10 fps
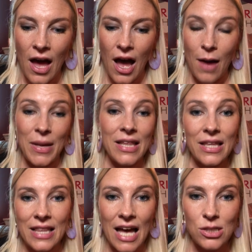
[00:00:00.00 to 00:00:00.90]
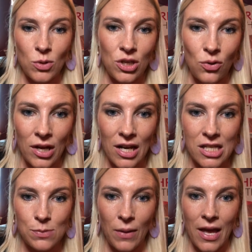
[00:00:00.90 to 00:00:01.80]
And then that's when you can
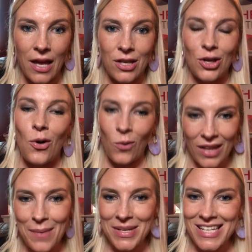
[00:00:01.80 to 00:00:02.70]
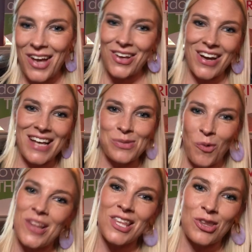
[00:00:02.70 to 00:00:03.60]
explain, well, let me tell you guys
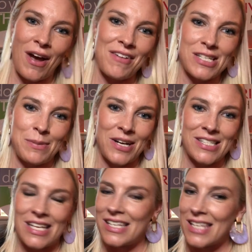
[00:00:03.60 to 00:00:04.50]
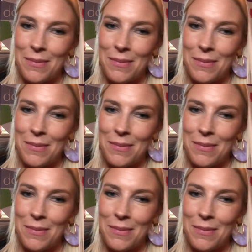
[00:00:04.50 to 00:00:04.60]
what the Thrive experience is.